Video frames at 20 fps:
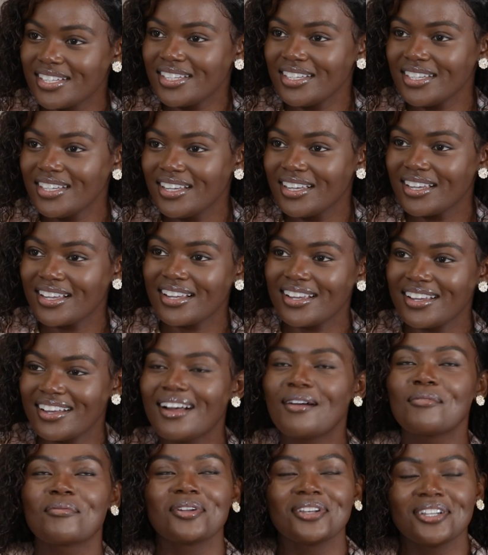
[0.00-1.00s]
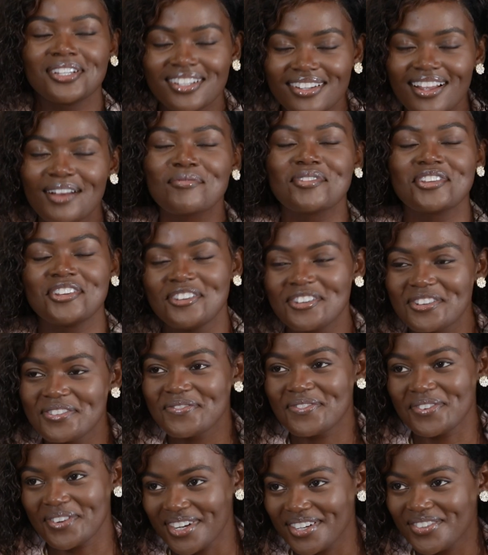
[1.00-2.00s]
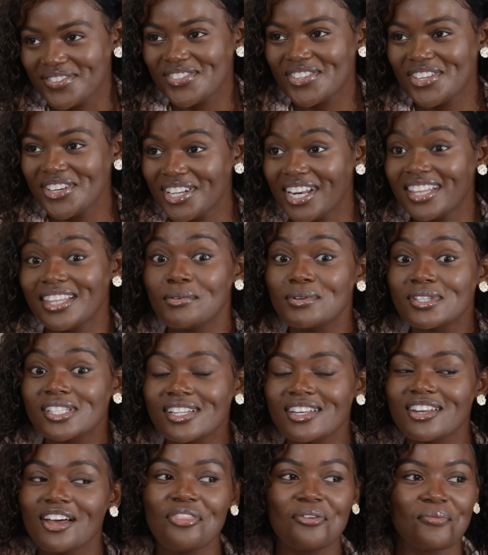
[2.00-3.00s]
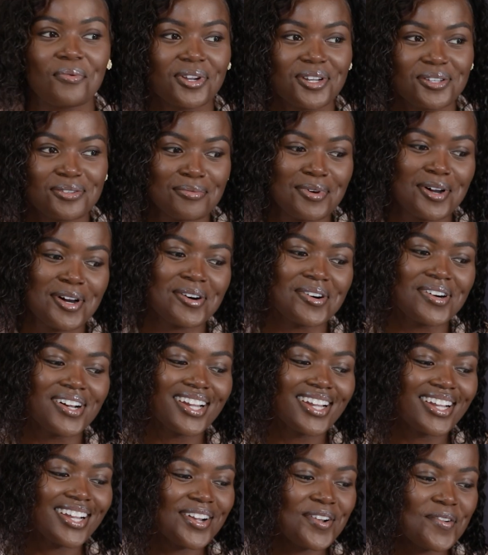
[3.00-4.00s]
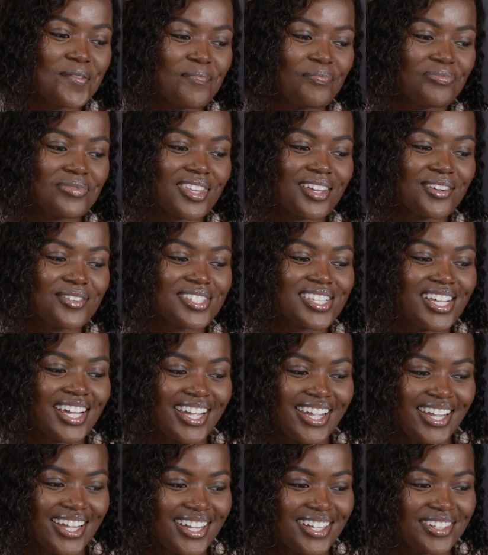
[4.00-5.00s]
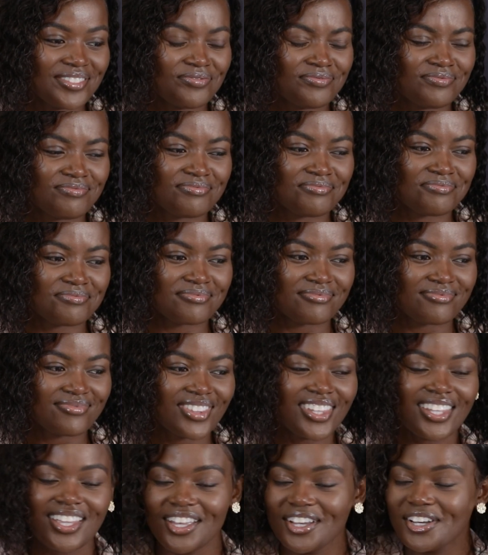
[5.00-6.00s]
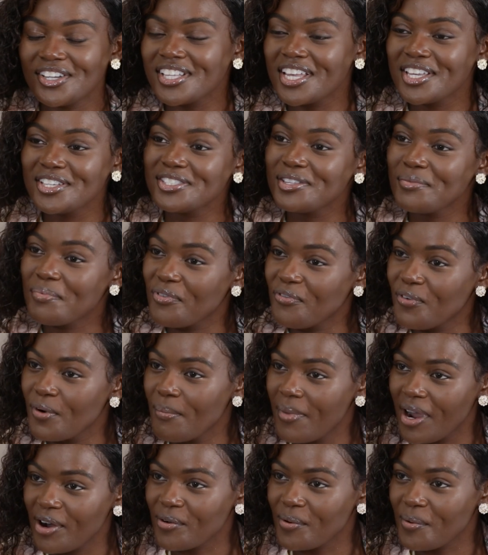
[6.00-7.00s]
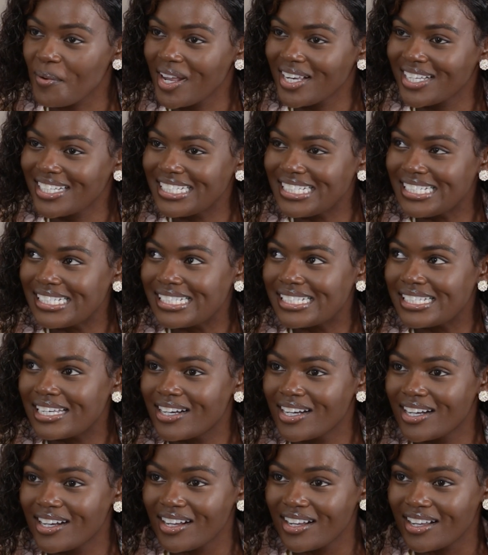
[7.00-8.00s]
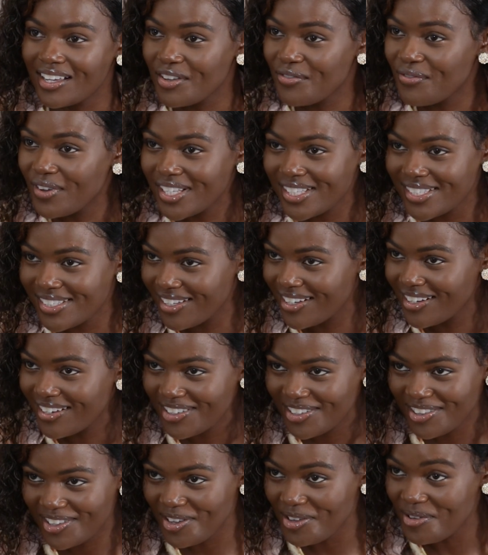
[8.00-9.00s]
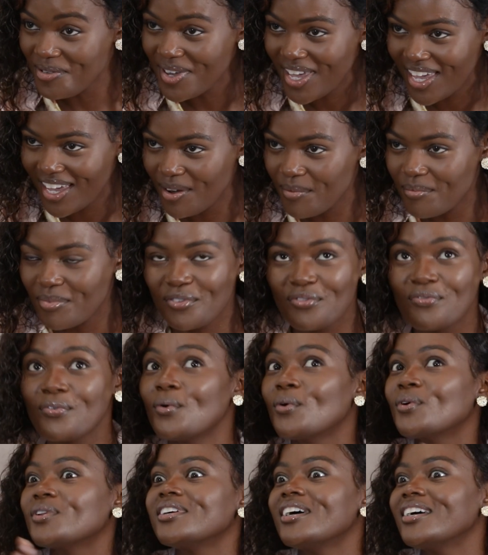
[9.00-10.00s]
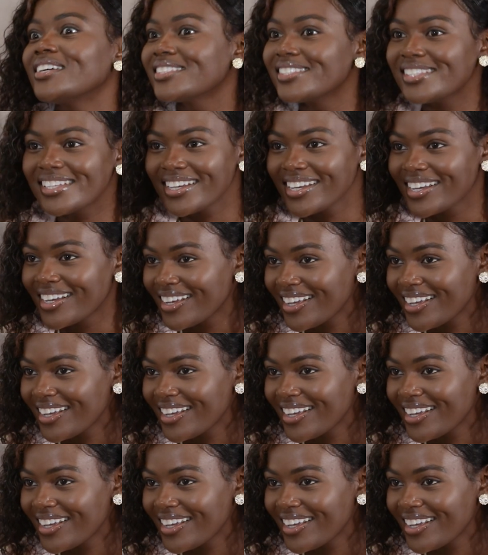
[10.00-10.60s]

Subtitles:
Actually, I'm gonna look for it. It was good. There was another one as well. It was because I used to perform at Rwandese events in the UK before dancing.